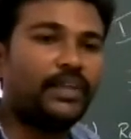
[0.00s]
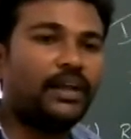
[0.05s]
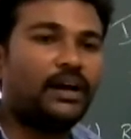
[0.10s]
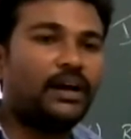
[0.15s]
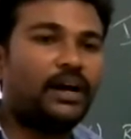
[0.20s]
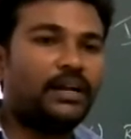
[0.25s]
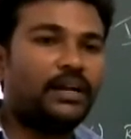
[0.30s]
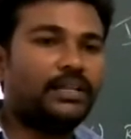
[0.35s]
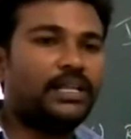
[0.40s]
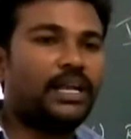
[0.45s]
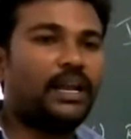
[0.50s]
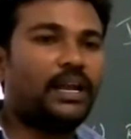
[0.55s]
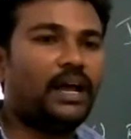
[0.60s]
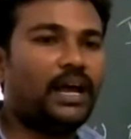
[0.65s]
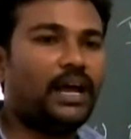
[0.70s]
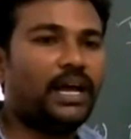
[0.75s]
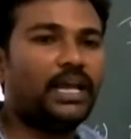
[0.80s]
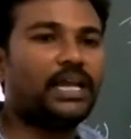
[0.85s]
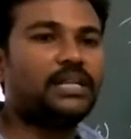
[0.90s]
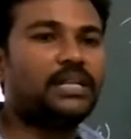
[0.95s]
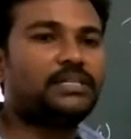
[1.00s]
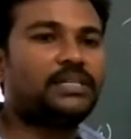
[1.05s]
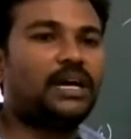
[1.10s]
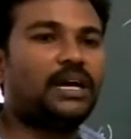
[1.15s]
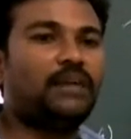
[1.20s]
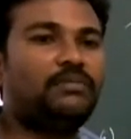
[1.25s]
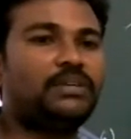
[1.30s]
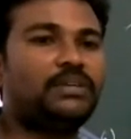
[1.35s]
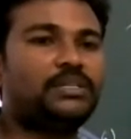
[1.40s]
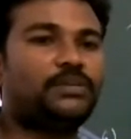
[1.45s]
And then angles
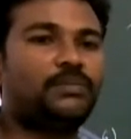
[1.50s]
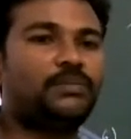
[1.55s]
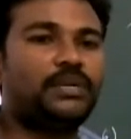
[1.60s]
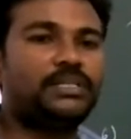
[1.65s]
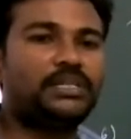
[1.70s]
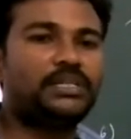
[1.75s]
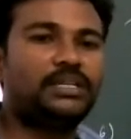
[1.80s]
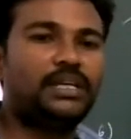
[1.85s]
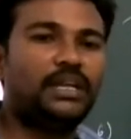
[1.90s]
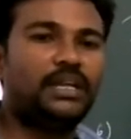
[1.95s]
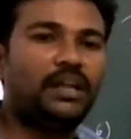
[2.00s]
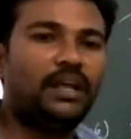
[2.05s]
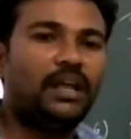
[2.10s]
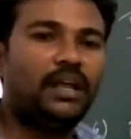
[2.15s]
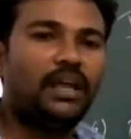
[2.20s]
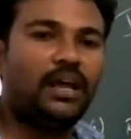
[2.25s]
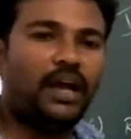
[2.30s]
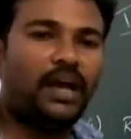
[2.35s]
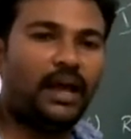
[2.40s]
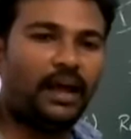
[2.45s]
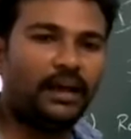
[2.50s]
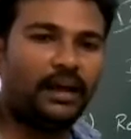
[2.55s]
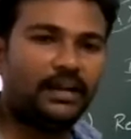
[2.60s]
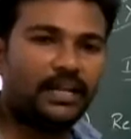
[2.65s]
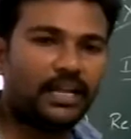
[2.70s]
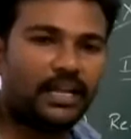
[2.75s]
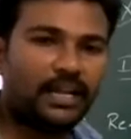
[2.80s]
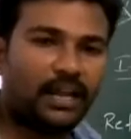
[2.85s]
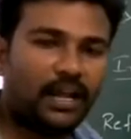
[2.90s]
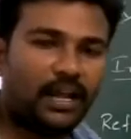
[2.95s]
always measure in
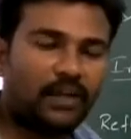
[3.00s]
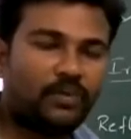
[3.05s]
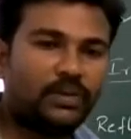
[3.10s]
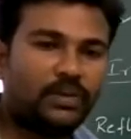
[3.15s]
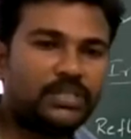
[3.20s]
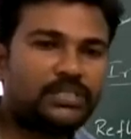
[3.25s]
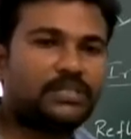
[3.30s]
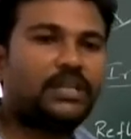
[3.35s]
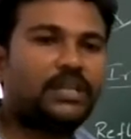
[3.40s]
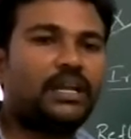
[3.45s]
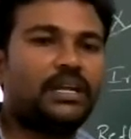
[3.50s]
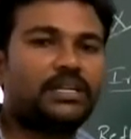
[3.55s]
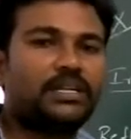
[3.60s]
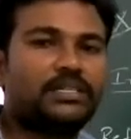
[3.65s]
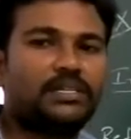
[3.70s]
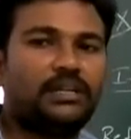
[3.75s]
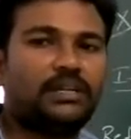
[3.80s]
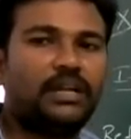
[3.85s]
anti-clockwise direction.